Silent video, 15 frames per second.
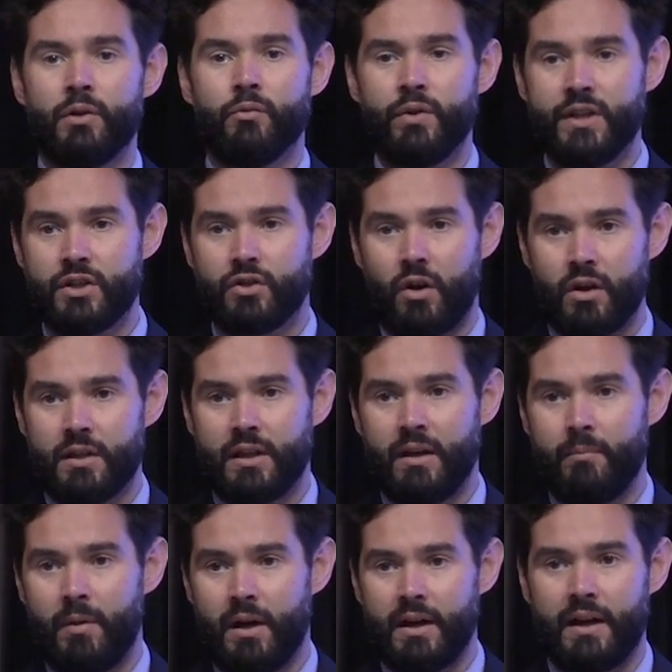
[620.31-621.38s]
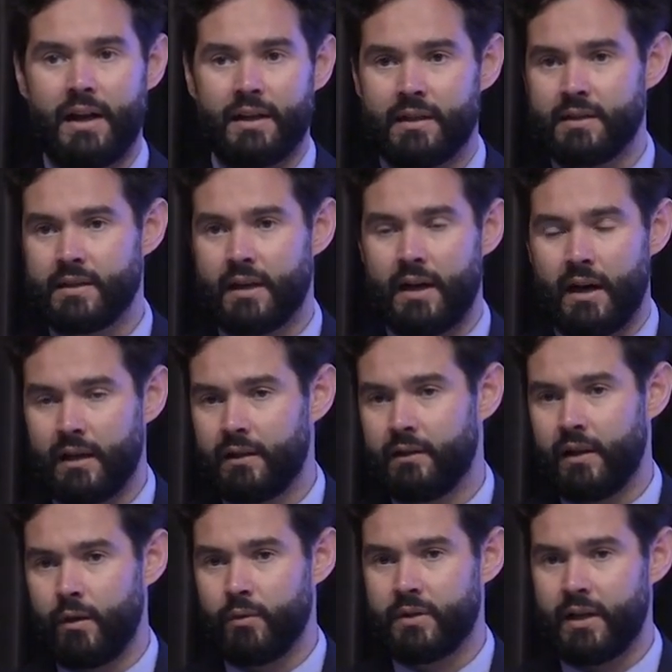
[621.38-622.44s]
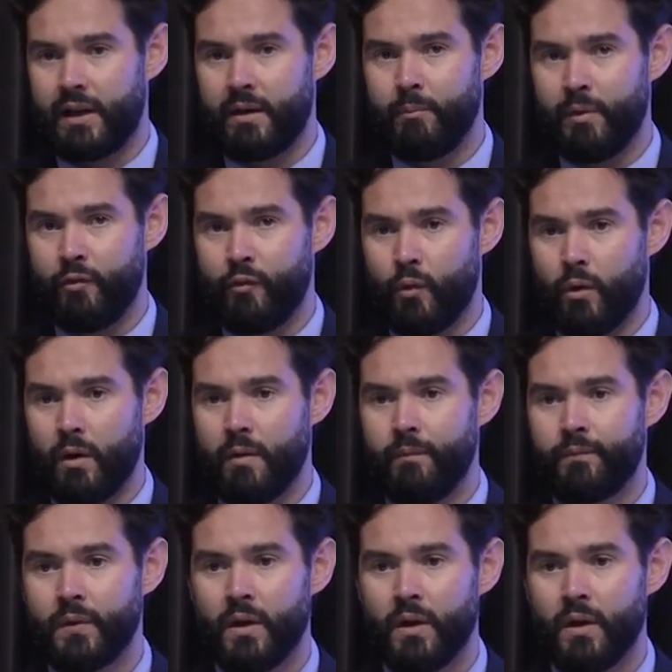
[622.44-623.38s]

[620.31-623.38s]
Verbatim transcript: restart them on an antipsychotic they were taking before.